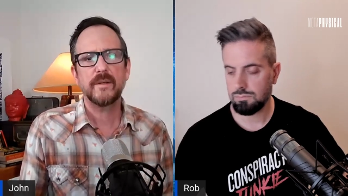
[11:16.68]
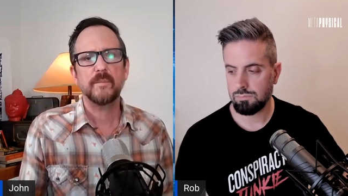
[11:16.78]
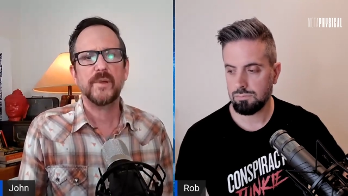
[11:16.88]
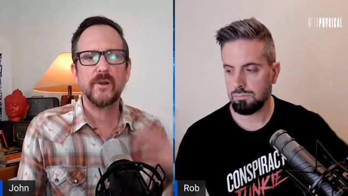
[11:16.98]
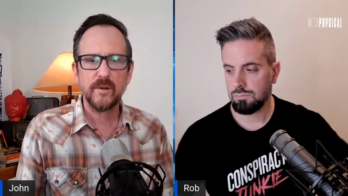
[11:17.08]

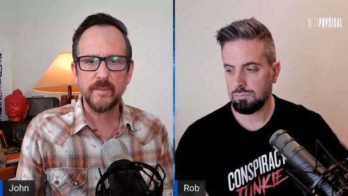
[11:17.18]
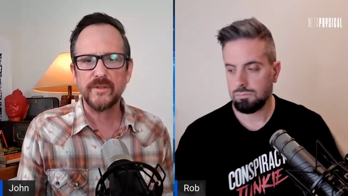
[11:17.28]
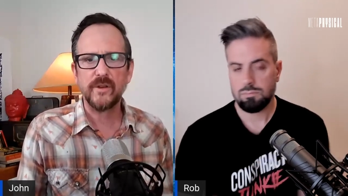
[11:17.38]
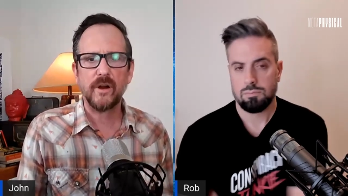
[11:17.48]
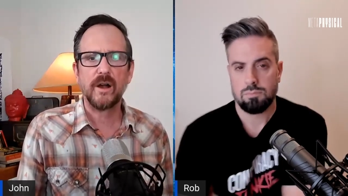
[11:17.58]

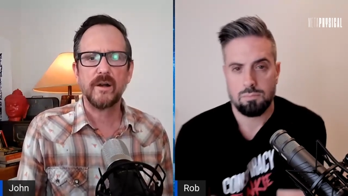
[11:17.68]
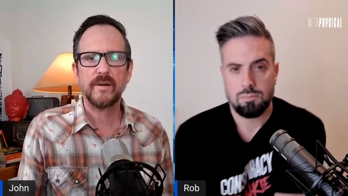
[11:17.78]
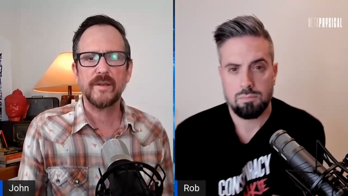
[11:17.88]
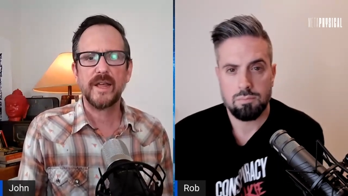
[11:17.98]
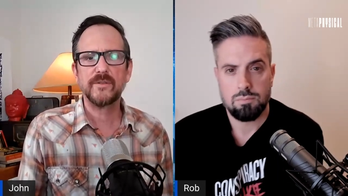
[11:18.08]
Speaker 1: pyramids are.
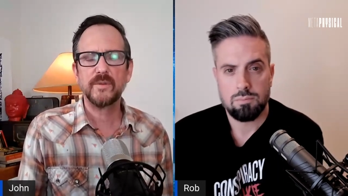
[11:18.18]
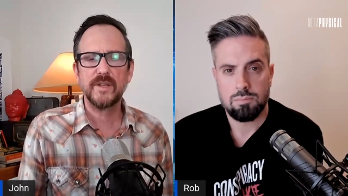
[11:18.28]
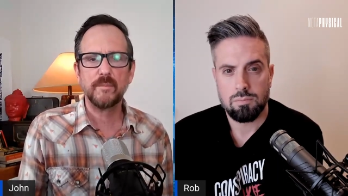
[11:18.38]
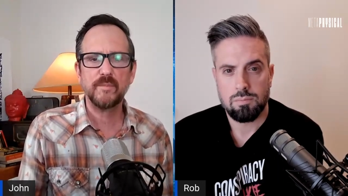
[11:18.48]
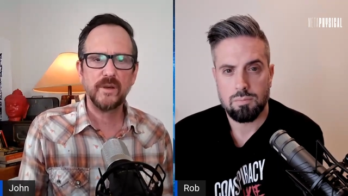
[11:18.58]
That's what
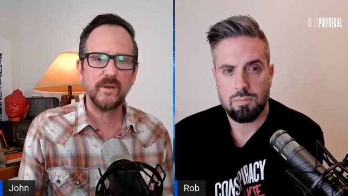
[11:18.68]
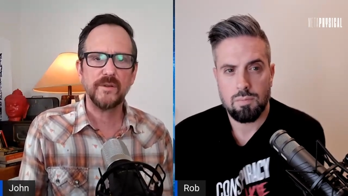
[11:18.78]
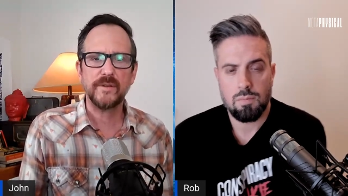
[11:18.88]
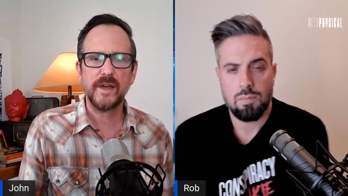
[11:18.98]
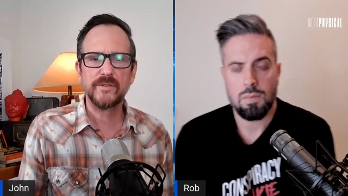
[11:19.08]
they
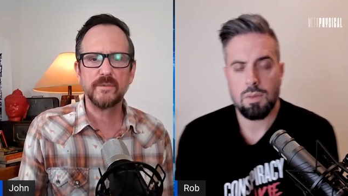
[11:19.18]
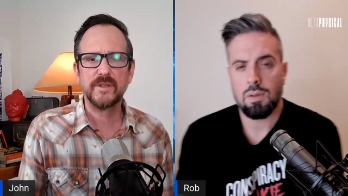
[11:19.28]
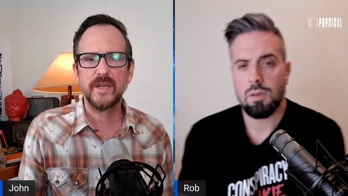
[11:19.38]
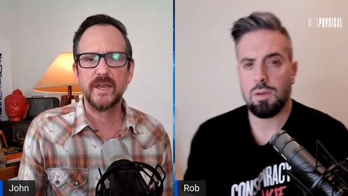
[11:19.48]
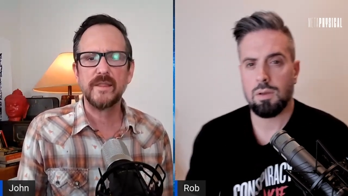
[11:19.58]
build. That's what
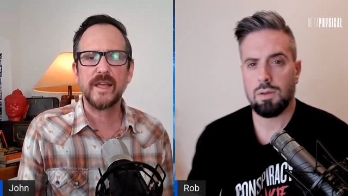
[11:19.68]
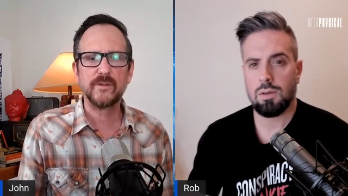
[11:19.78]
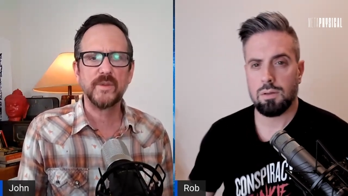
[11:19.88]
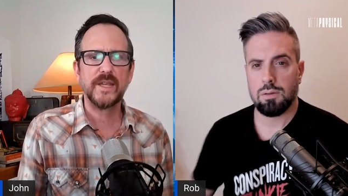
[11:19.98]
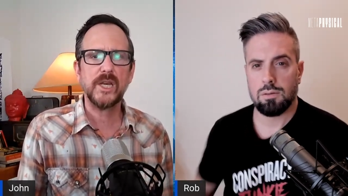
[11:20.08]
they
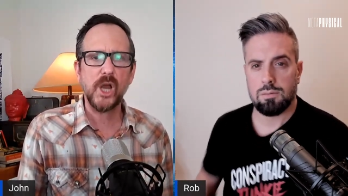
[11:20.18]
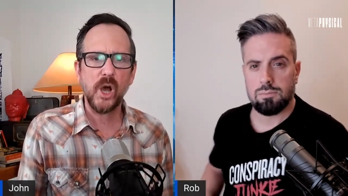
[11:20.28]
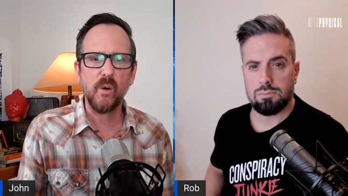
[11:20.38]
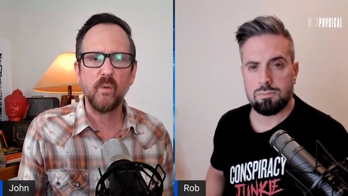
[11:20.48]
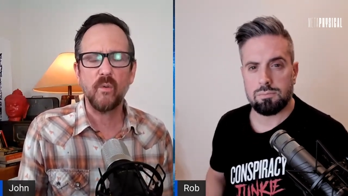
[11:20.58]
that's what they
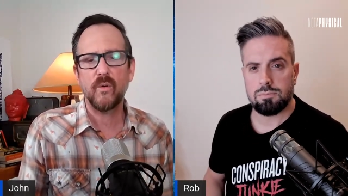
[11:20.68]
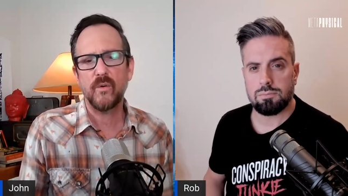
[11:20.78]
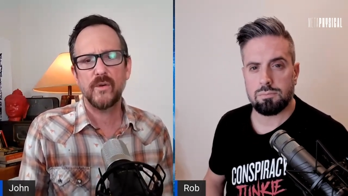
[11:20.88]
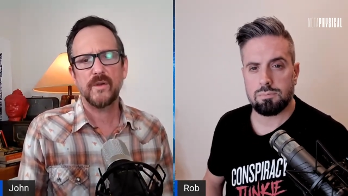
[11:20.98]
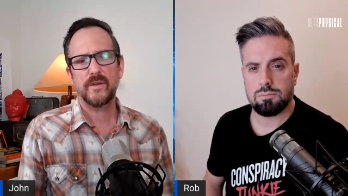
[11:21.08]
know.
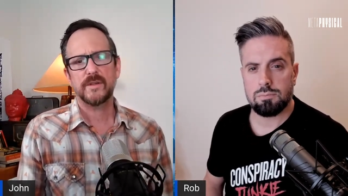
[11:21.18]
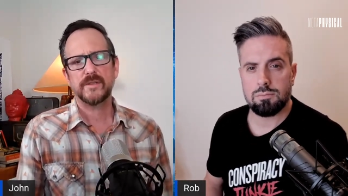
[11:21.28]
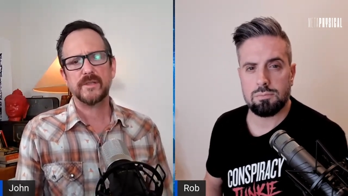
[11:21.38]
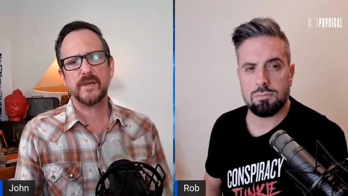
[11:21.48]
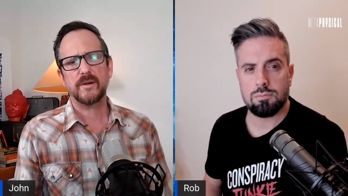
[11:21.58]

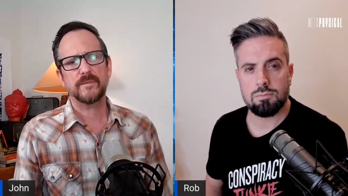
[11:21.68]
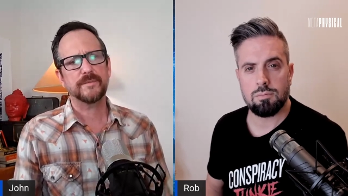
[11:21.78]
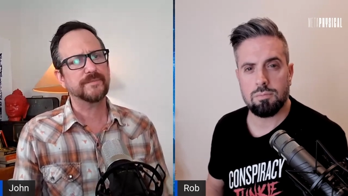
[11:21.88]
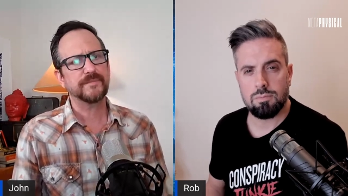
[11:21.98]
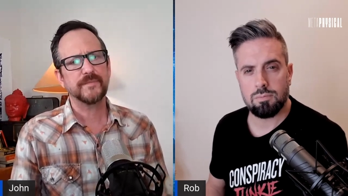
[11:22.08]
So
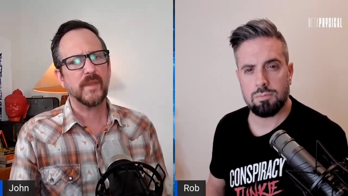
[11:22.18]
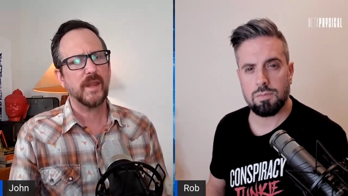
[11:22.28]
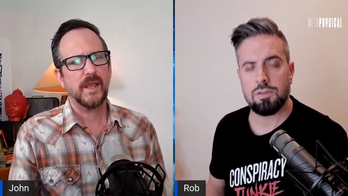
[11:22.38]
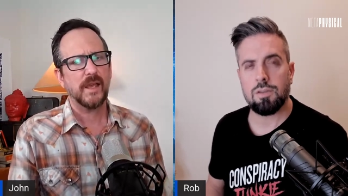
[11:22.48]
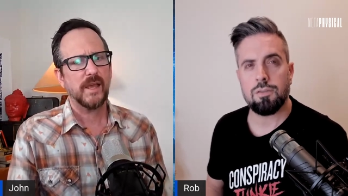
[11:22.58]
Speaker 2: it's
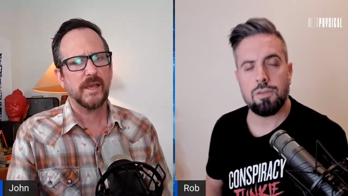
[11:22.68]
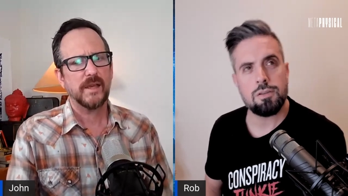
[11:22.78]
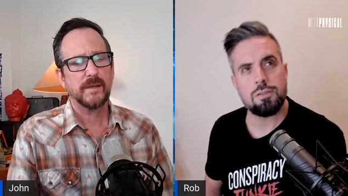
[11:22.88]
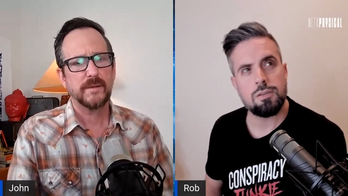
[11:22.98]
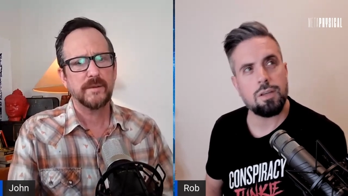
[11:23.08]
a,
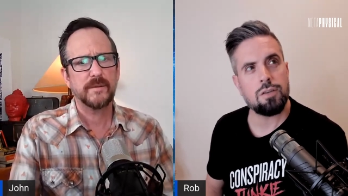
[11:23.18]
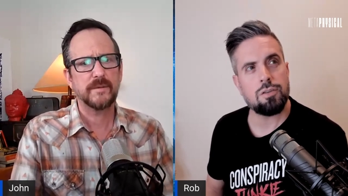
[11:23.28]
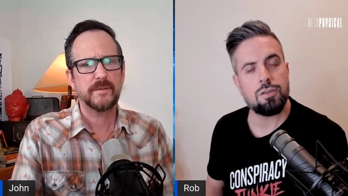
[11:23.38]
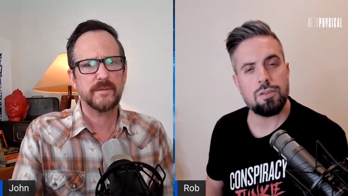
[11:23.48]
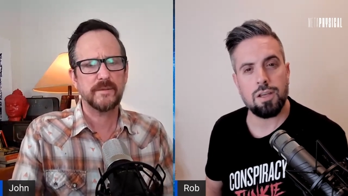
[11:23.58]
it's
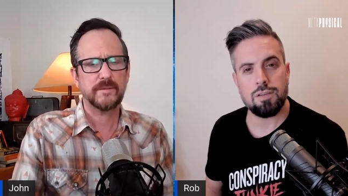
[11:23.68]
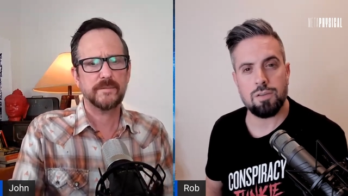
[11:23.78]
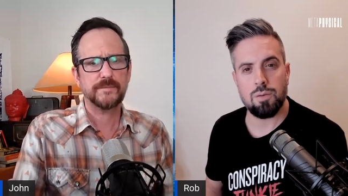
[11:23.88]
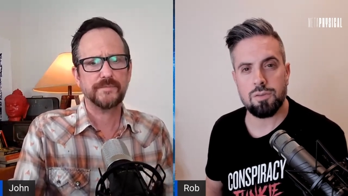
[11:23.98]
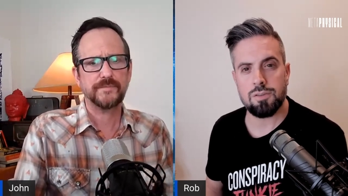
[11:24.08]
interesting. It's
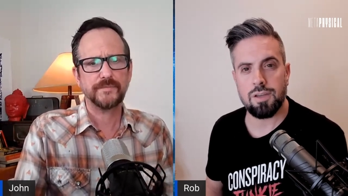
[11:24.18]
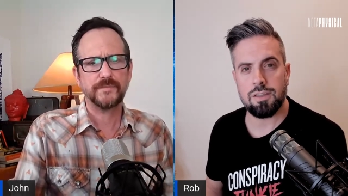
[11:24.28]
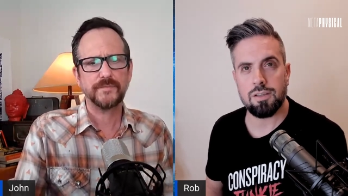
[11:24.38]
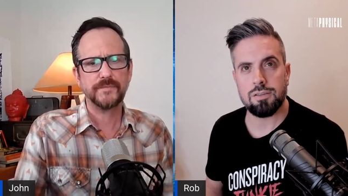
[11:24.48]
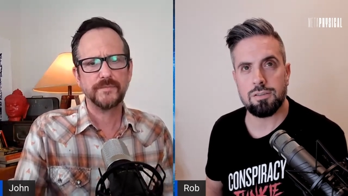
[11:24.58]
almost like
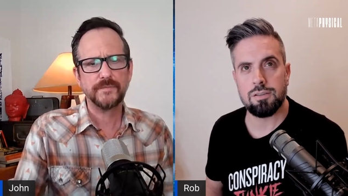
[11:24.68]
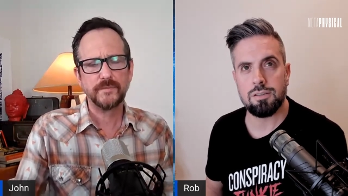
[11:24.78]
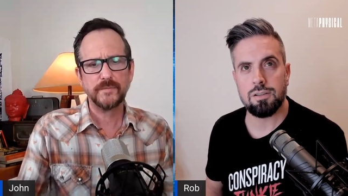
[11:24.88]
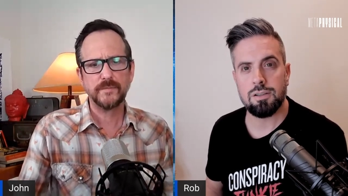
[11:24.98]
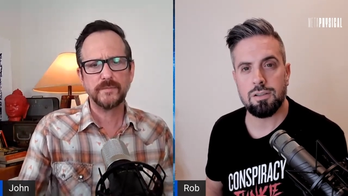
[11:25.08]
this
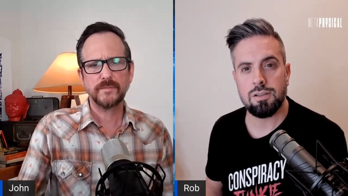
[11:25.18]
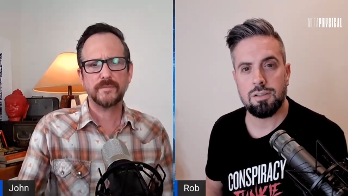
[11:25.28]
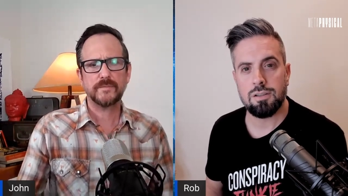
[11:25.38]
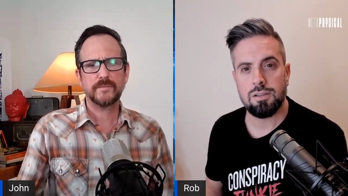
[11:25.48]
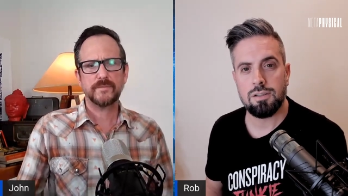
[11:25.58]

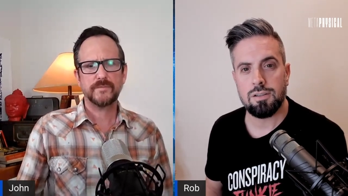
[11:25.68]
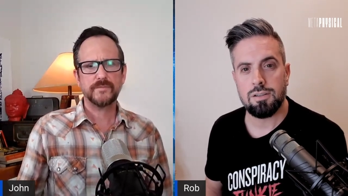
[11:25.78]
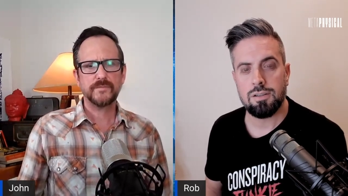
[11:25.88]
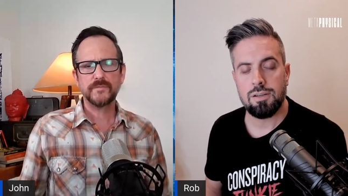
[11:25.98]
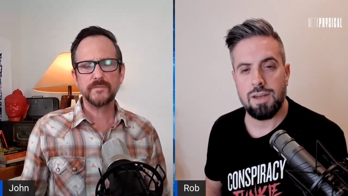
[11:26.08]

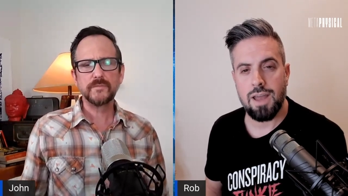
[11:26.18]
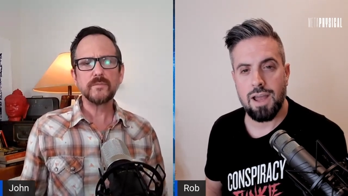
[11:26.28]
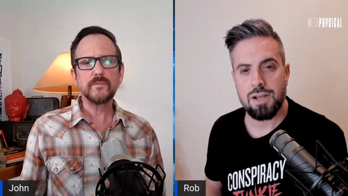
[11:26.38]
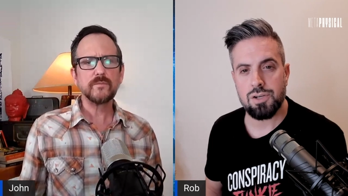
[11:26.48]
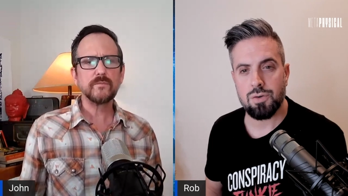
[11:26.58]

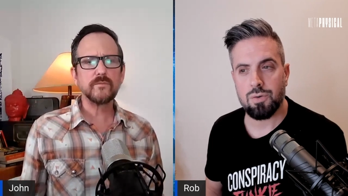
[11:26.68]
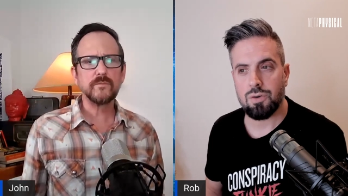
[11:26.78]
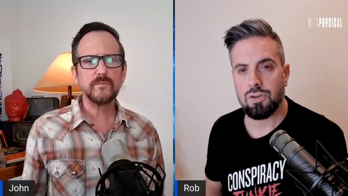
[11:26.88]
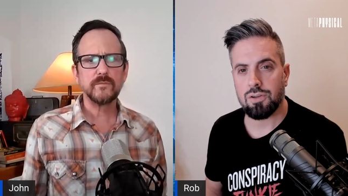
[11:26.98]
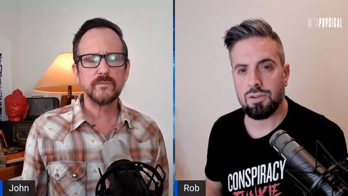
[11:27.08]

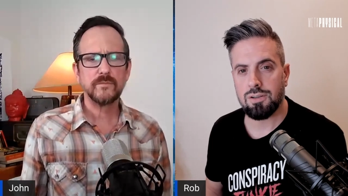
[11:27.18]
natural